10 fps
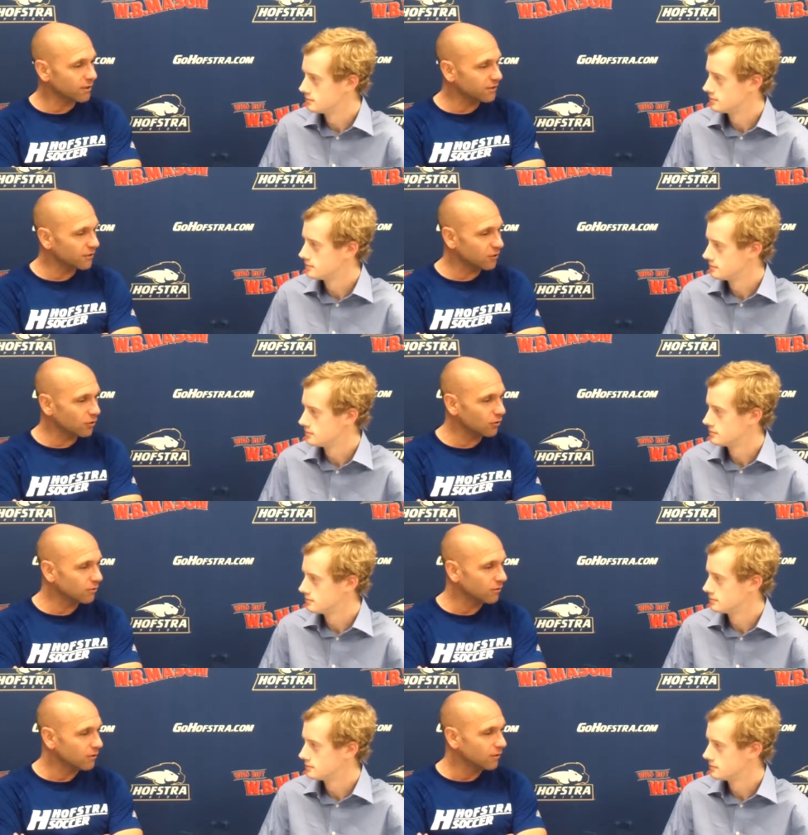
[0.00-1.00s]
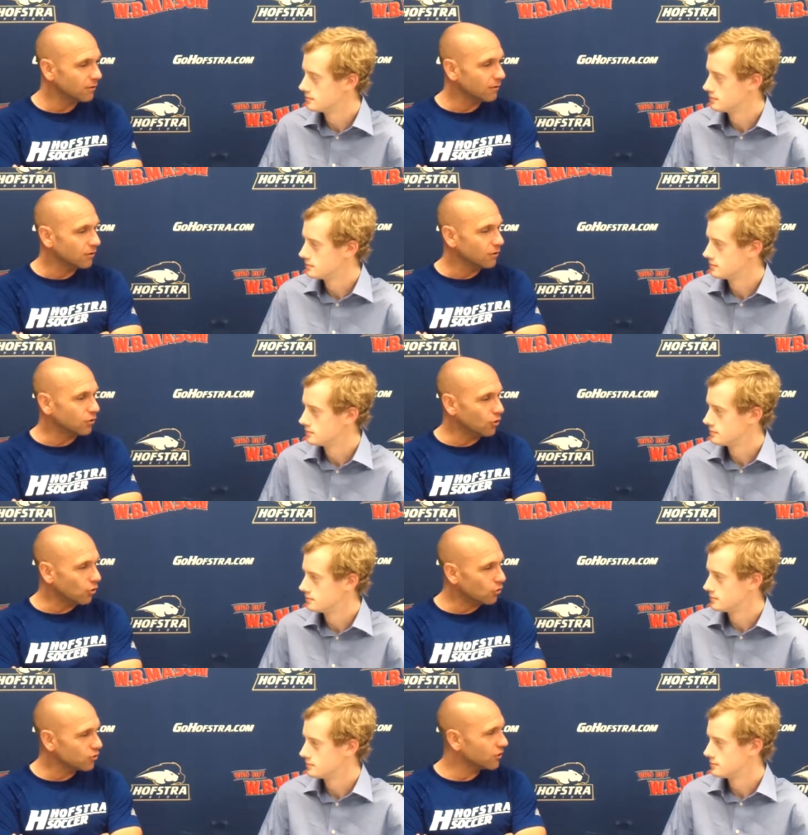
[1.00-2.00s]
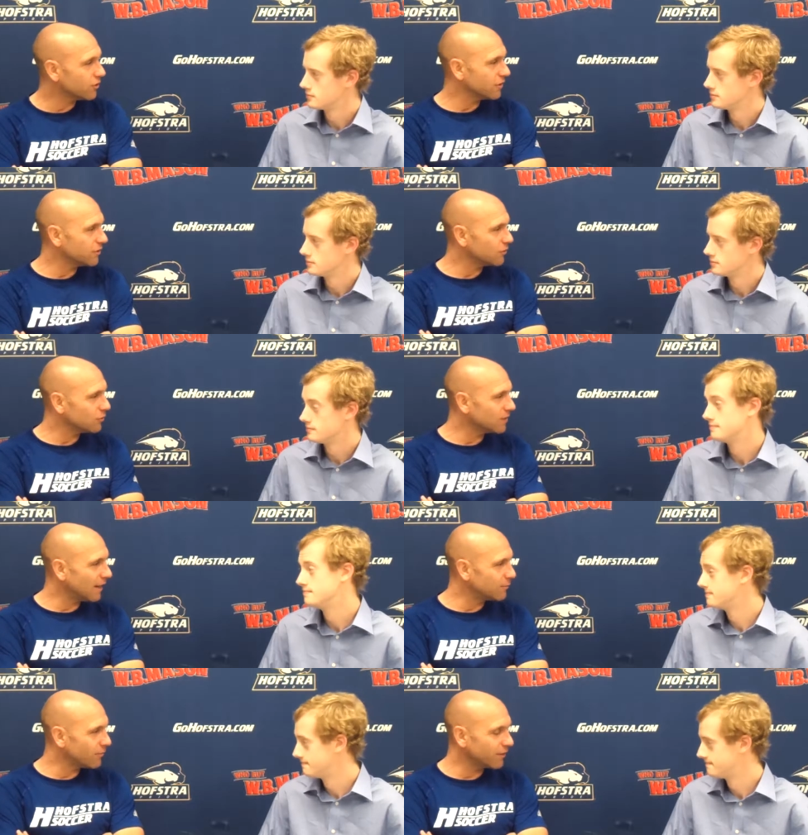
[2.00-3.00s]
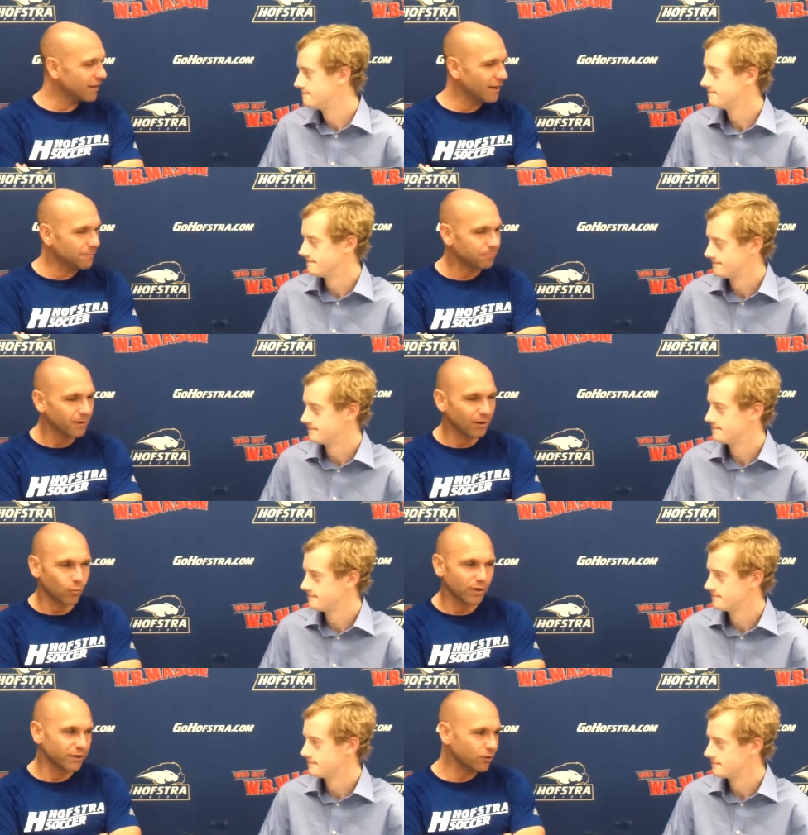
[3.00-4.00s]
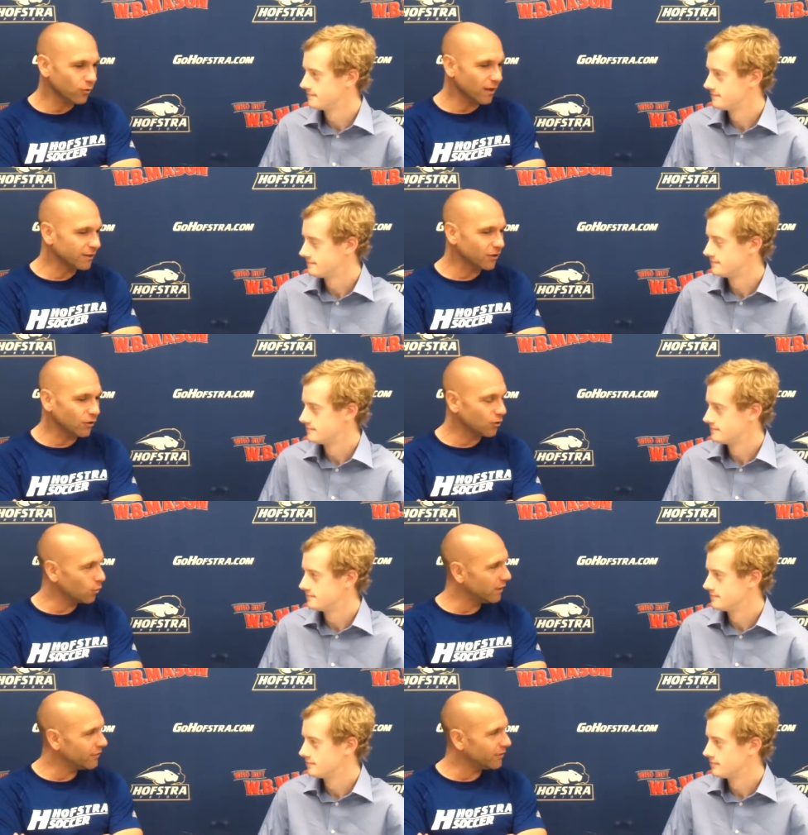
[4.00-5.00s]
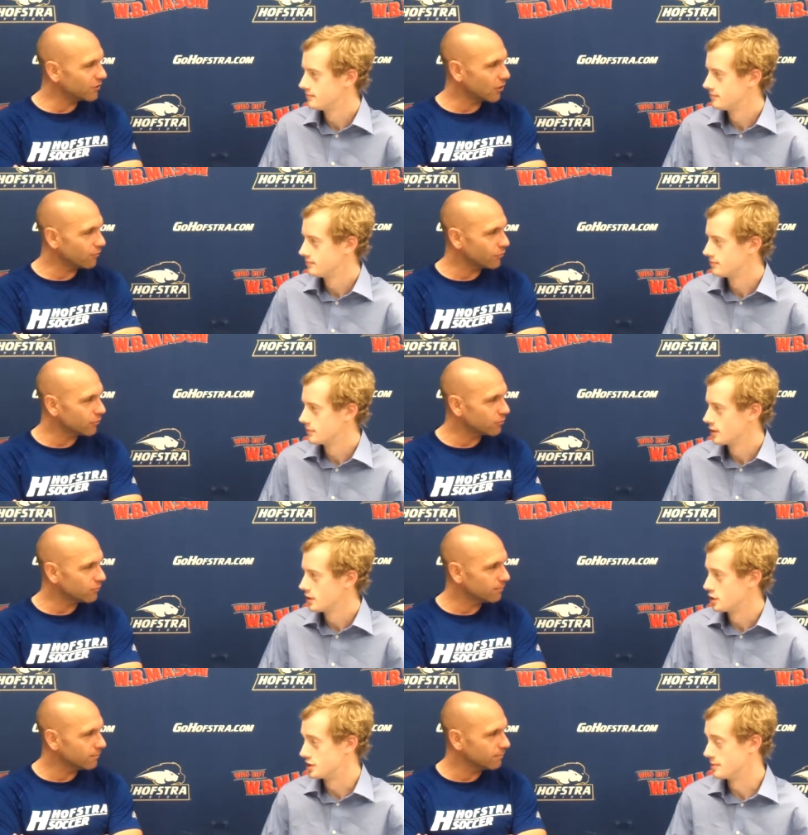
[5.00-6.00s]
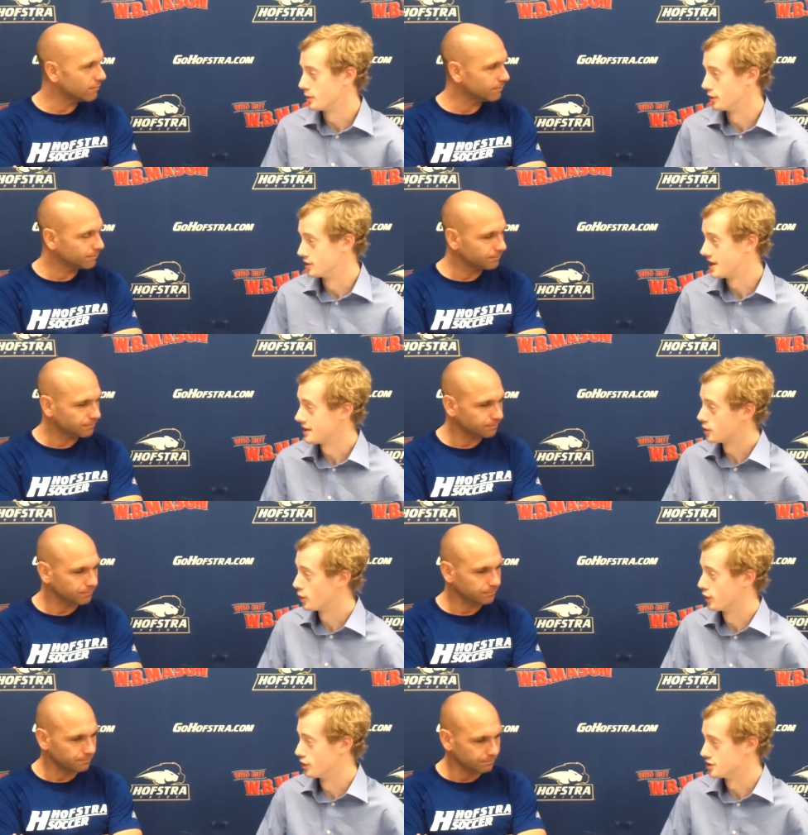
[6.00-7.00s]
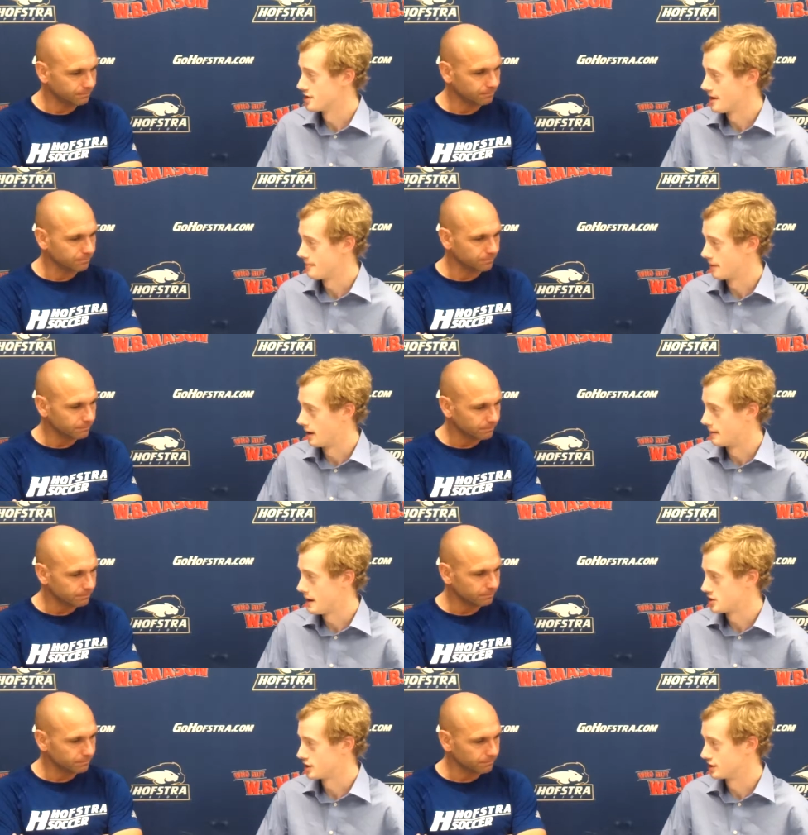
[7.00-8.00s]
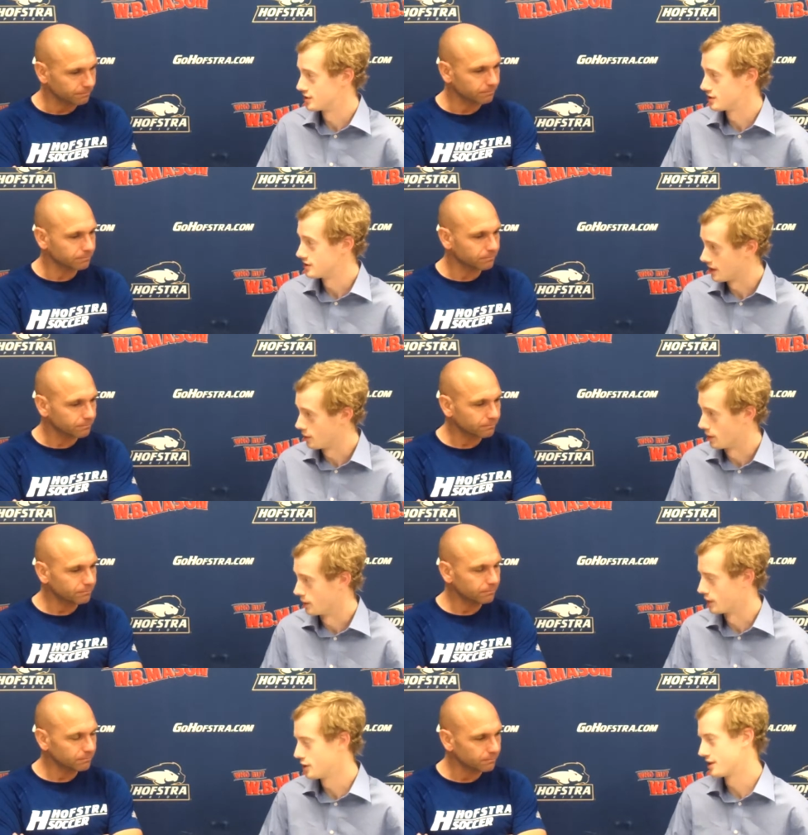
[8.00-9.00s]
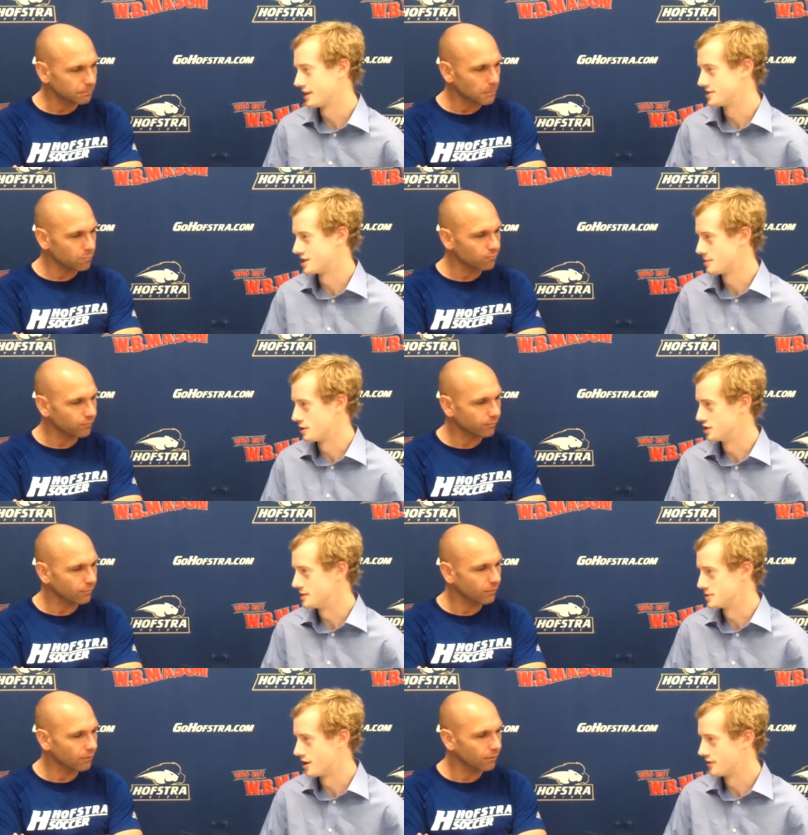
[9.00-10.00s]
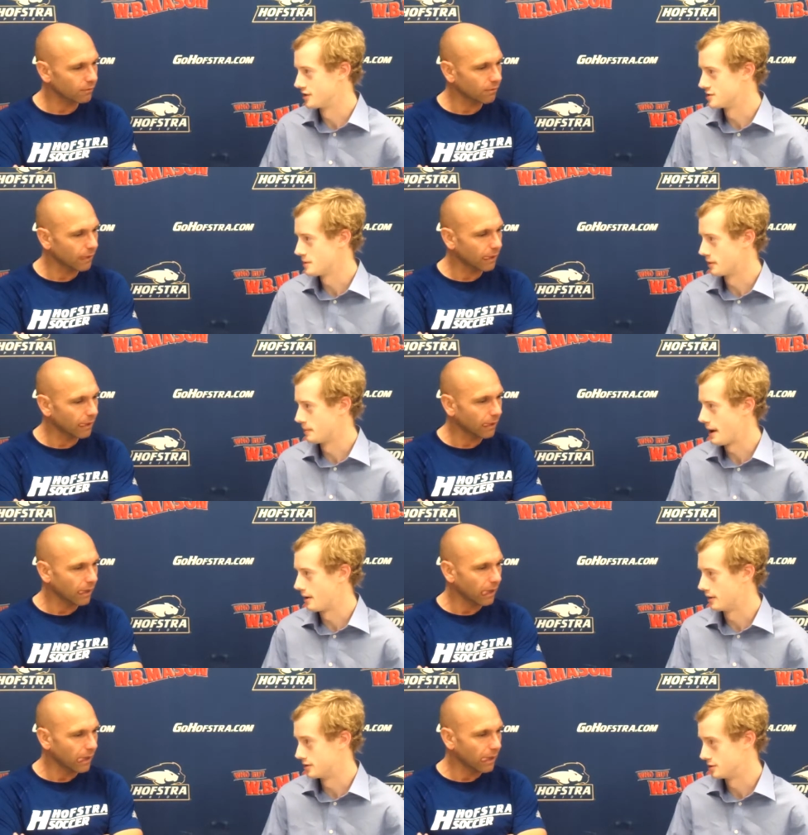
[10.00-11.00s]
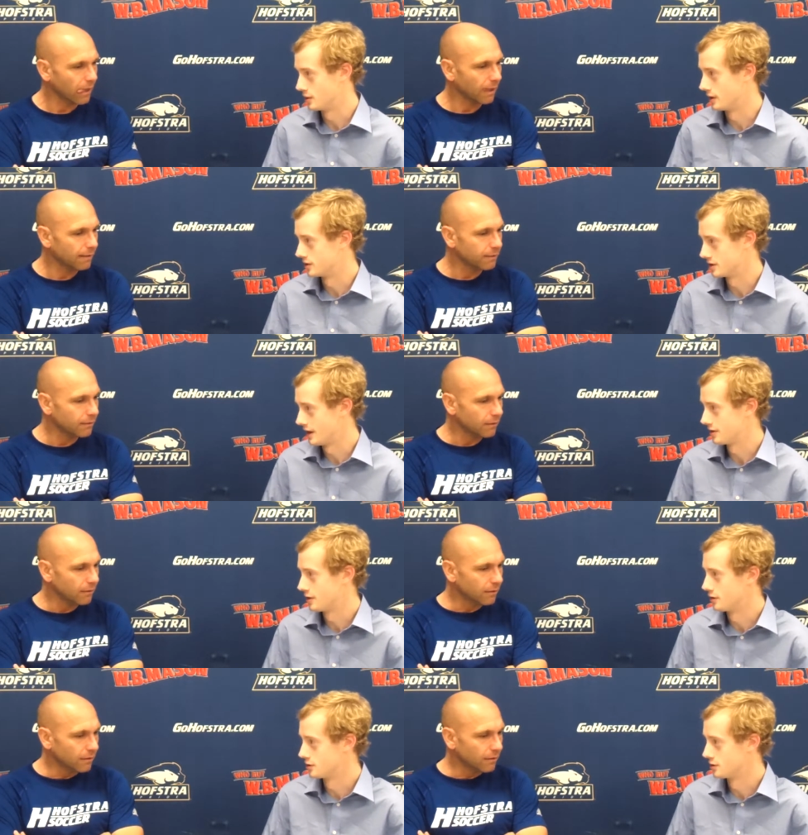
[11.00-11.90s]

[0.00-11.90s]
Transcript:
Speaker 1: critical goals at critical times of the game. And when you do that, you're not going to win in this conference.
Speaker 2: Your team earned 10 corners in that uh, match against Delaware. What do you think that says about your team's offense to be able to to uh, to get